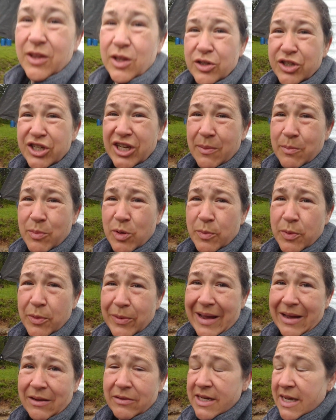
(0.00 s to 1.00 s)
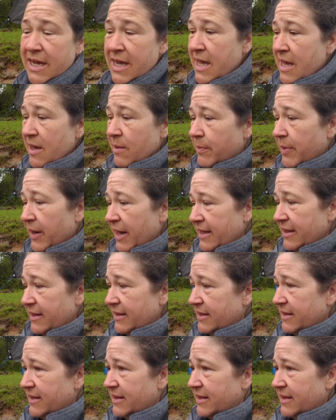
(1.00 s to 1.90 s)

a little chicken poop around, but